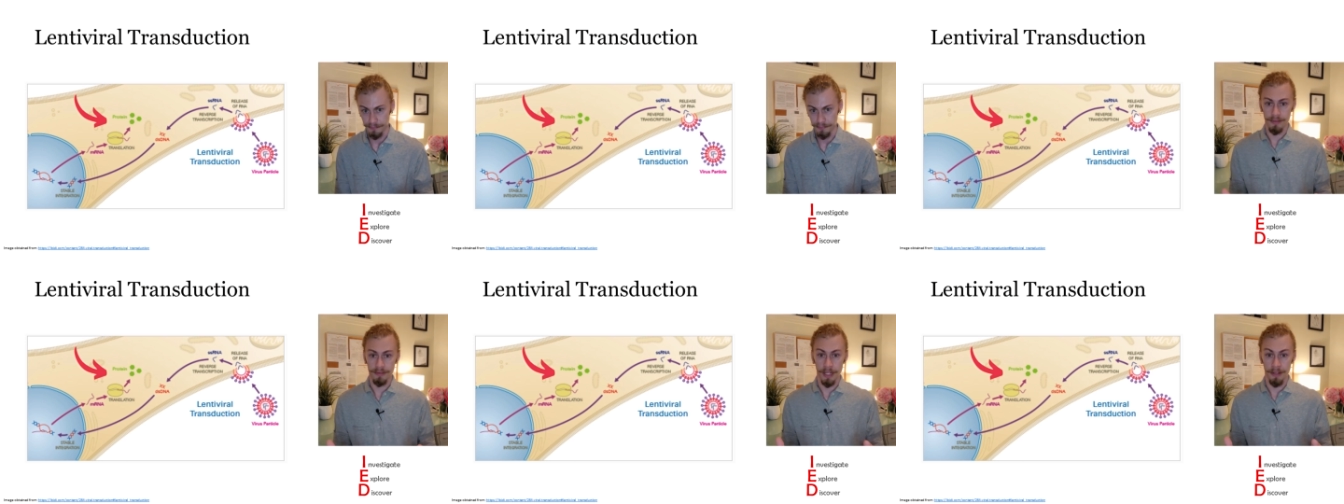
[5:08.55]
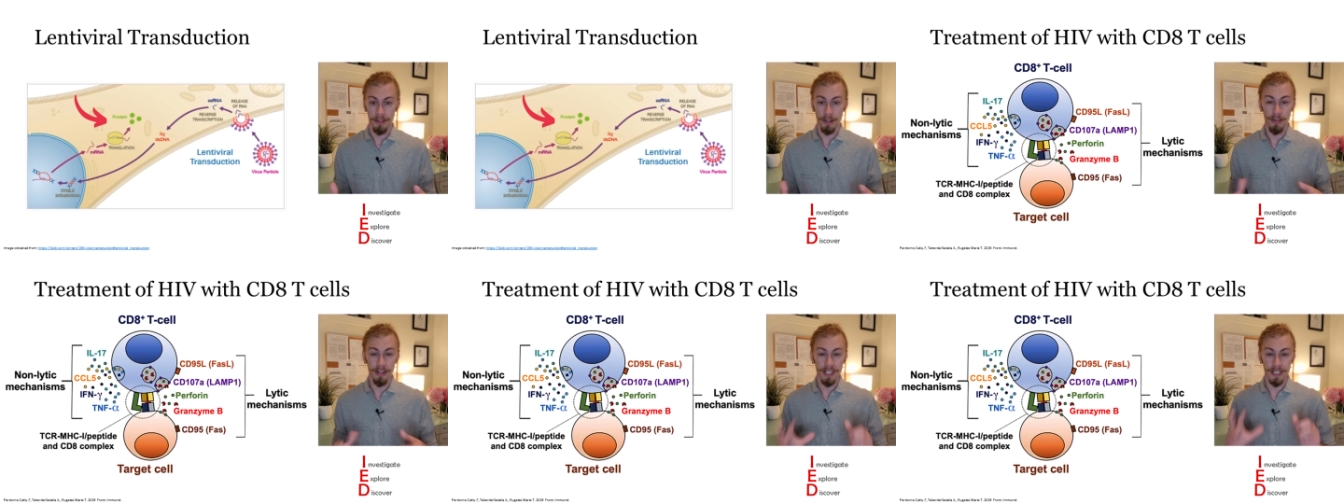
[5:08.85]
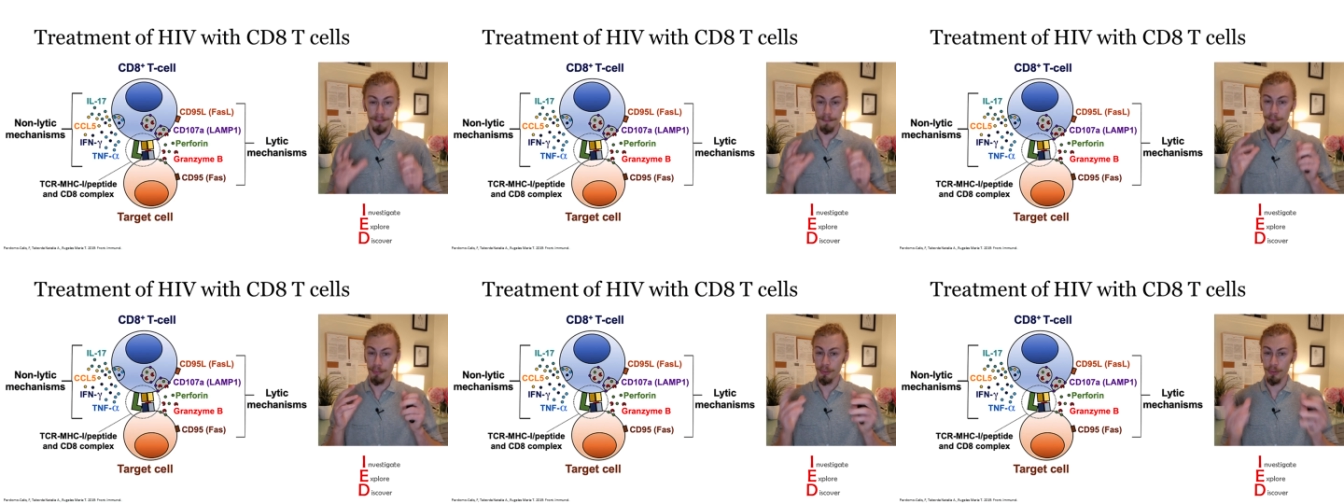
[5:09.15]
Now, there
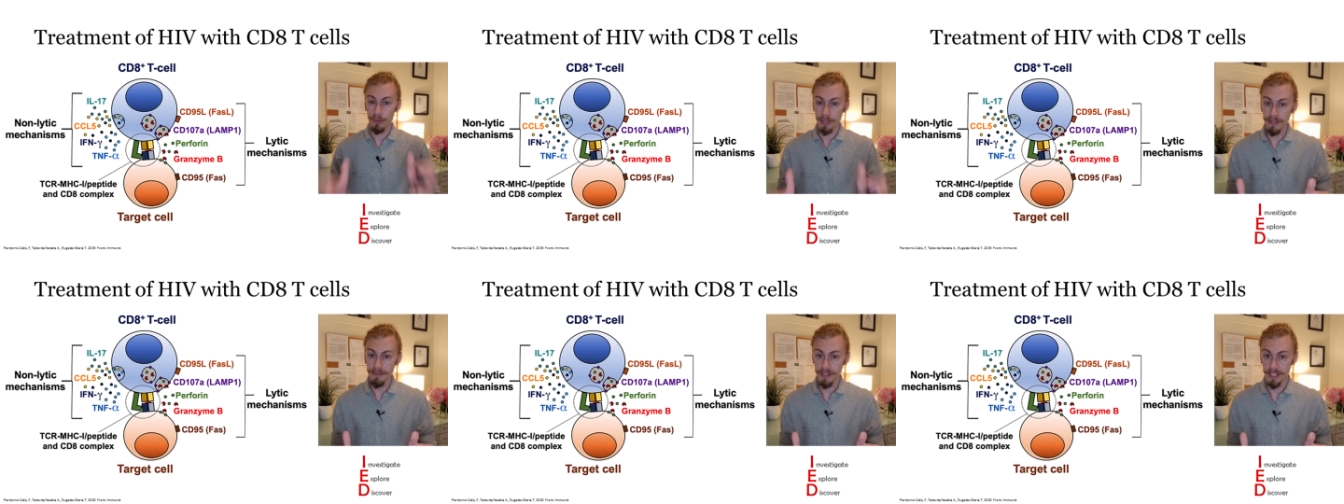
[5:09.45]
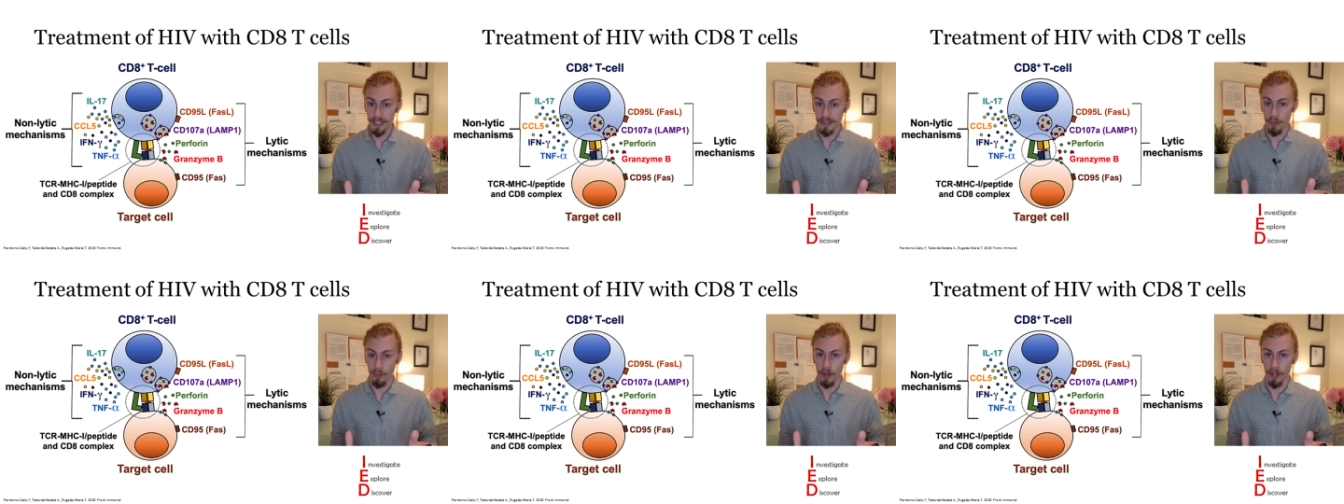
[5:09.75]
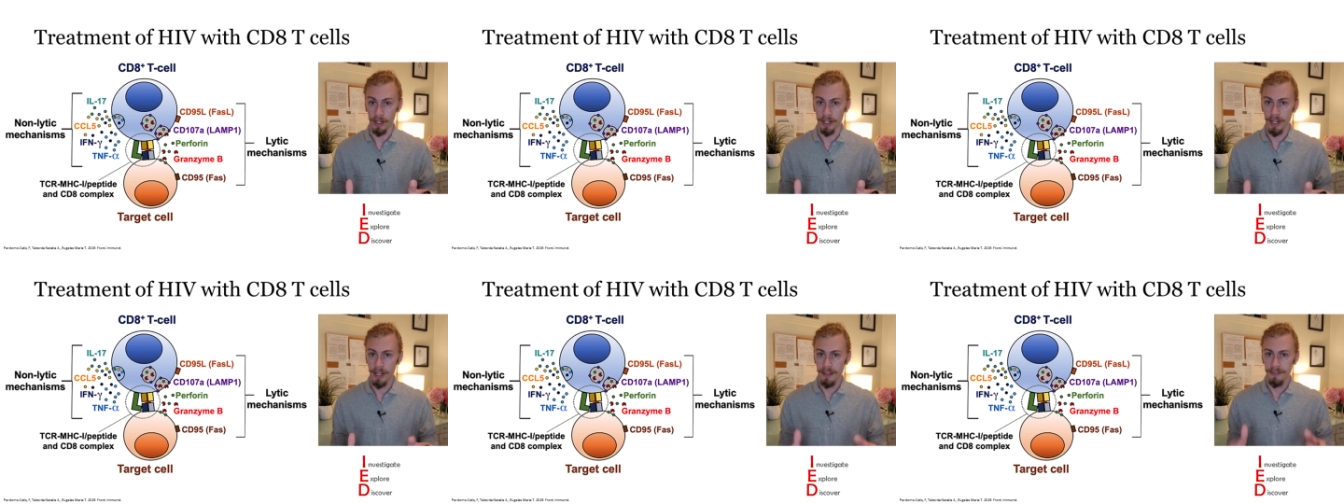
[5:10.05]
is previous
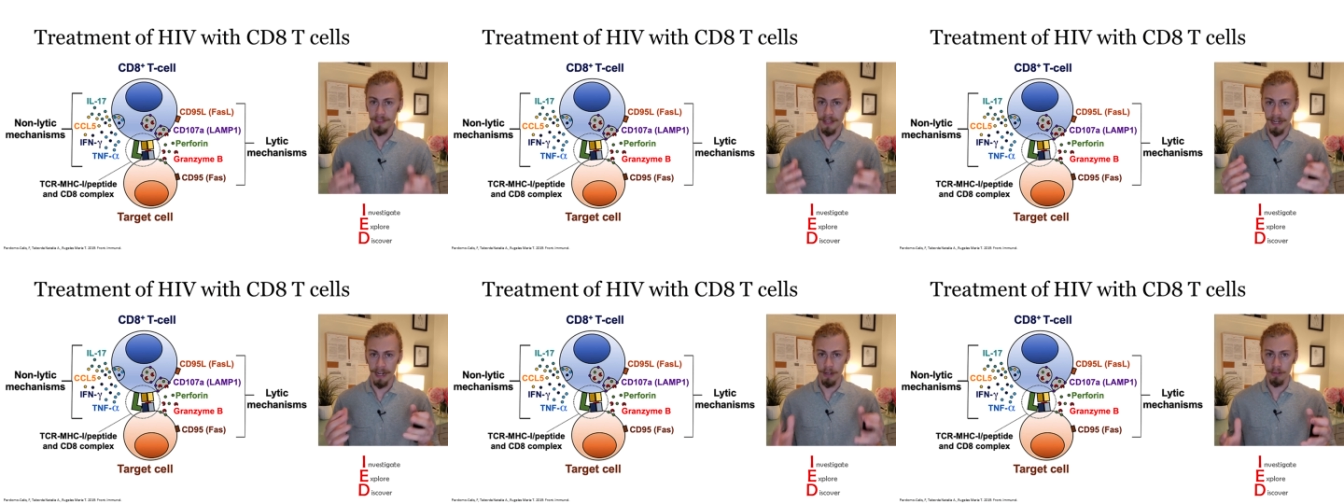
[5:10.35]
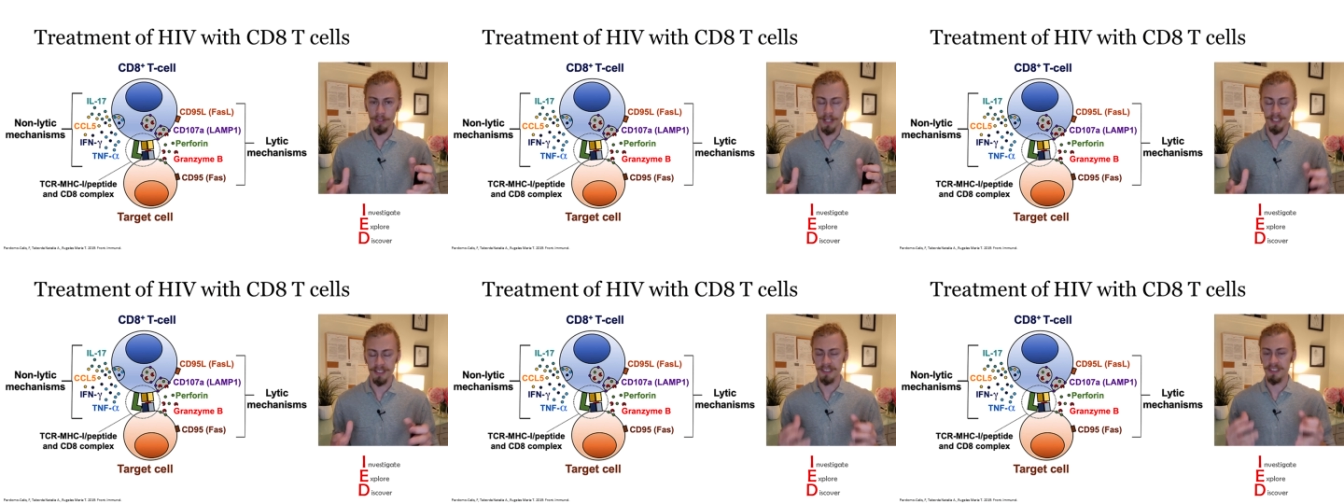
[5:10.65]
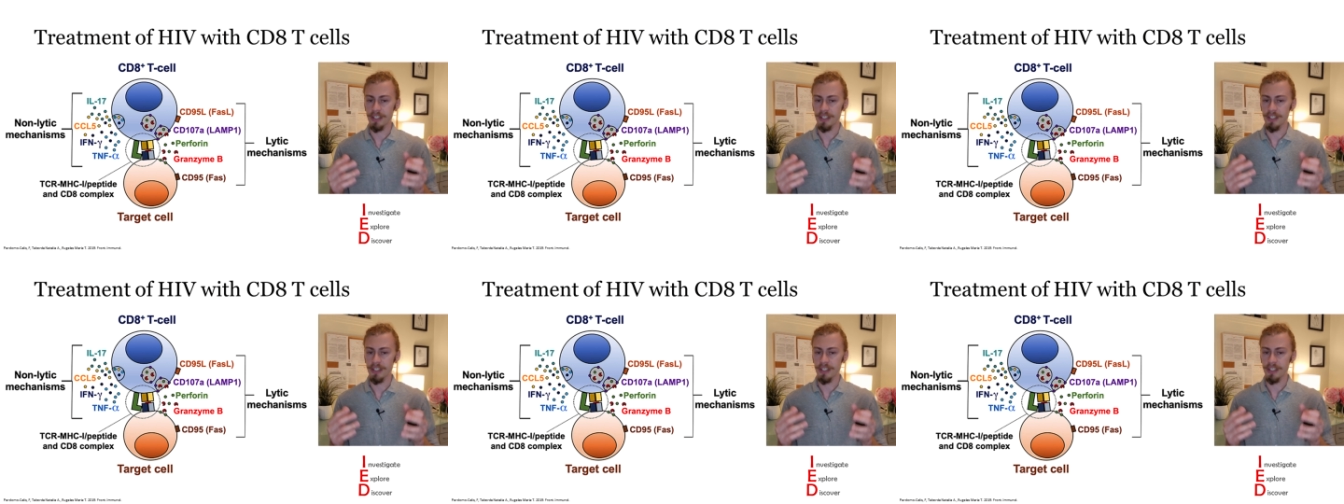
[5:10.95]
work that outlines